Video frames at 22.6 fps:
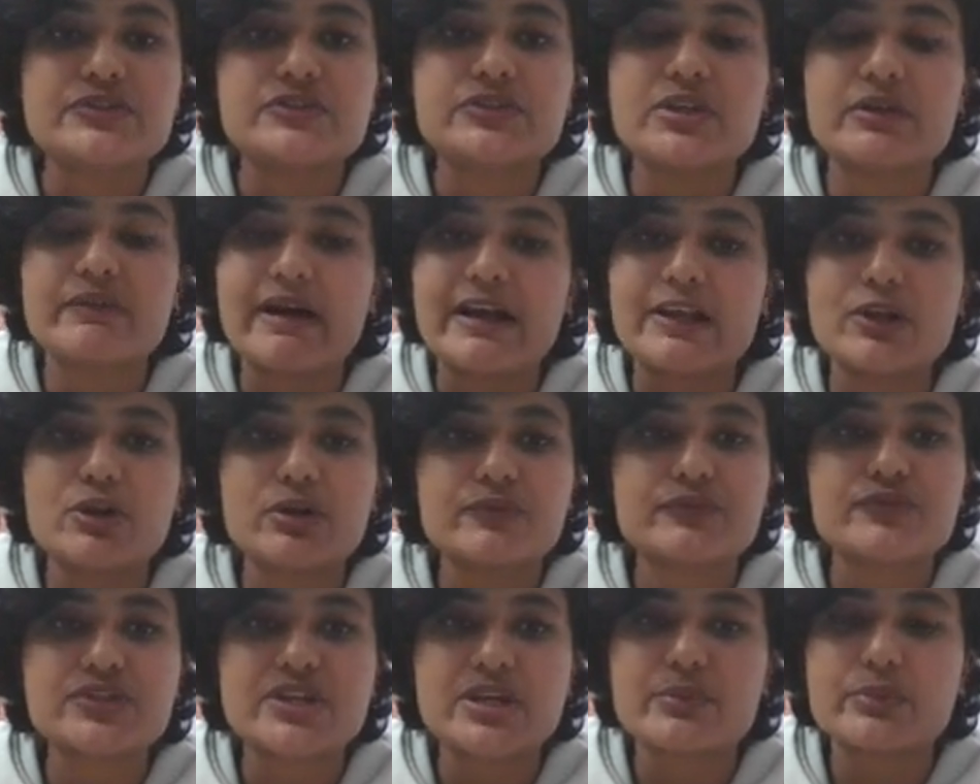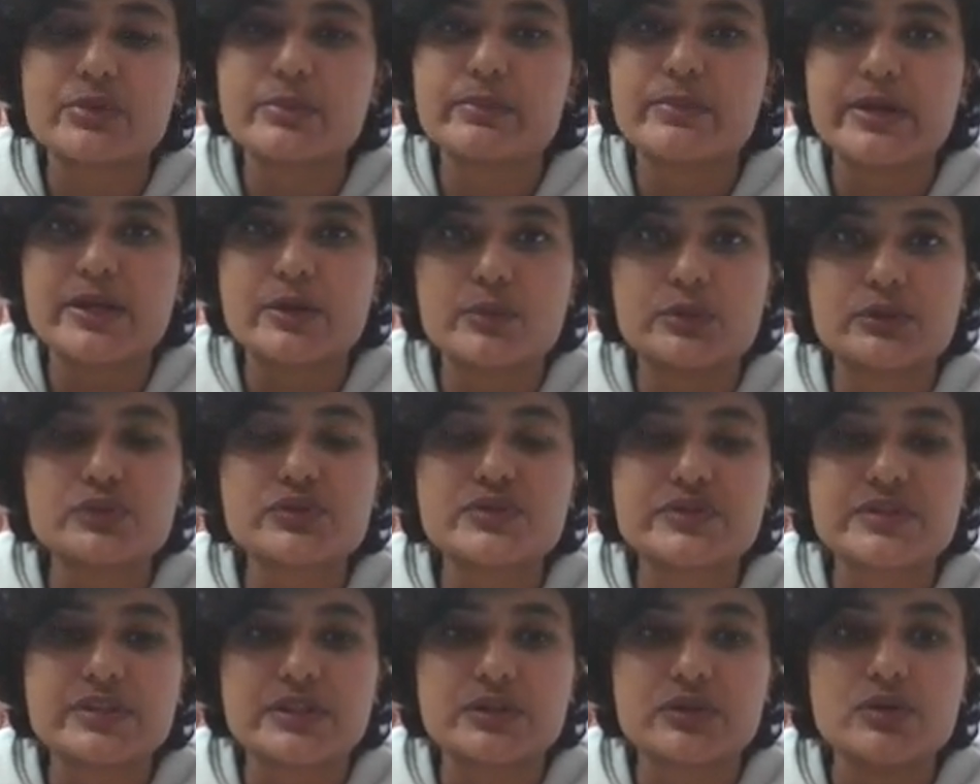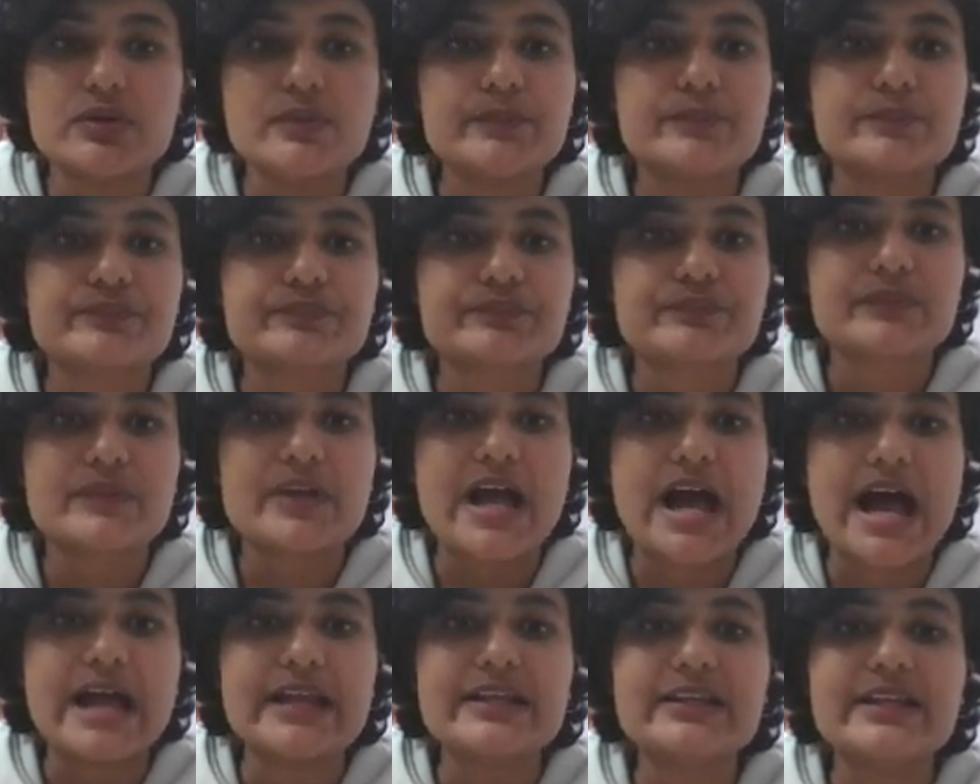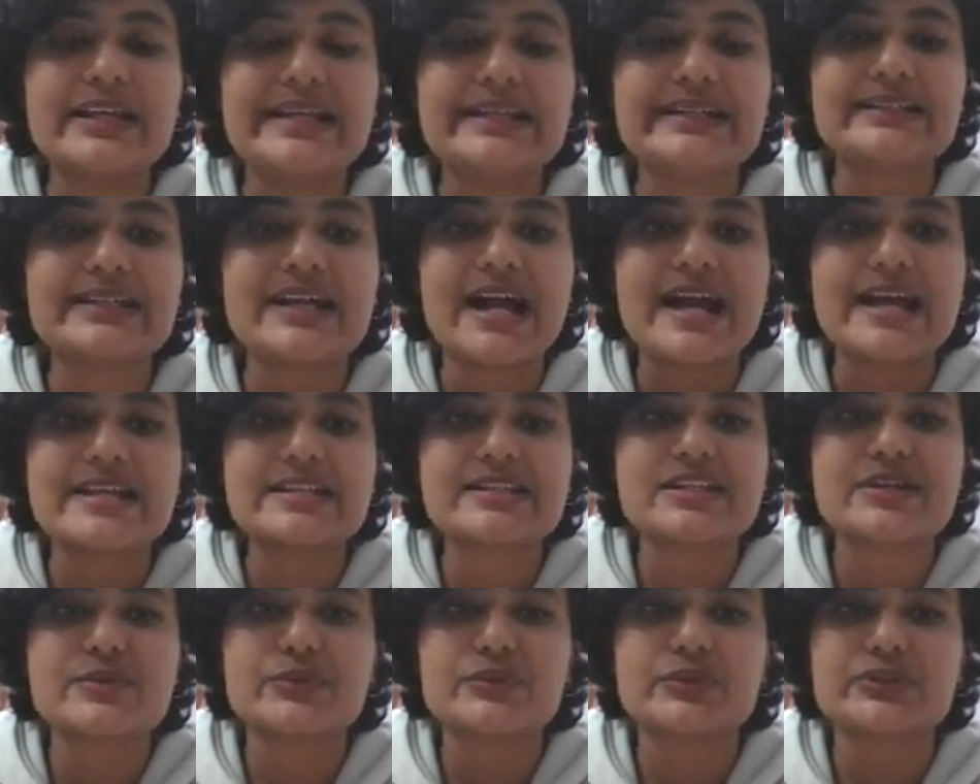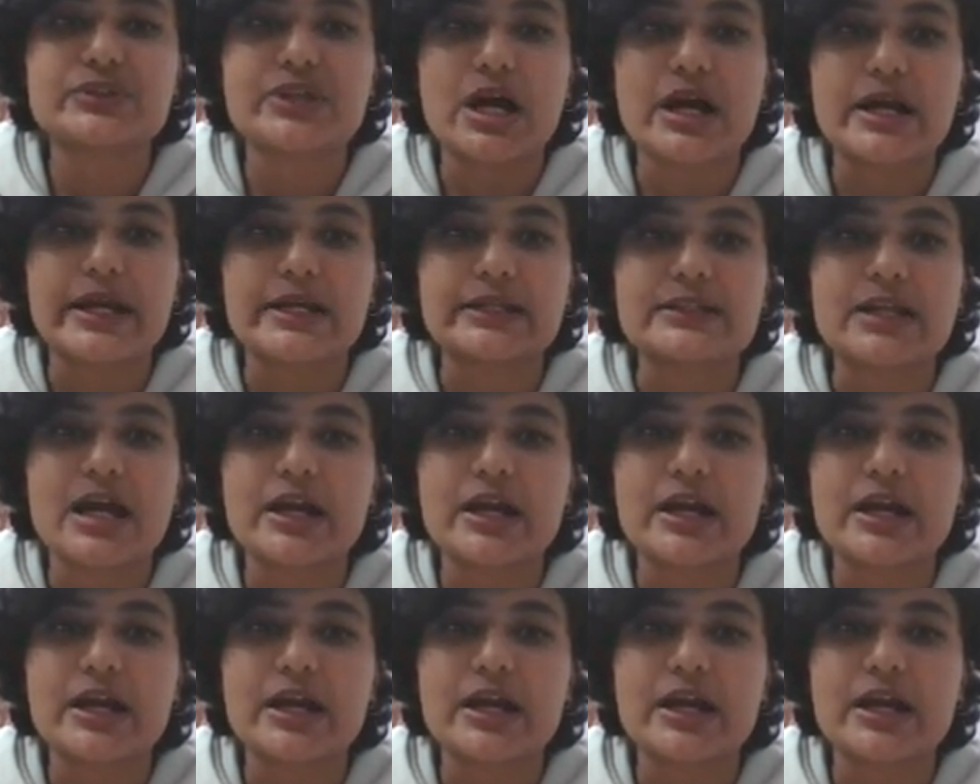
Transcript: the value of j would be equal to 0 and int I is equal to target.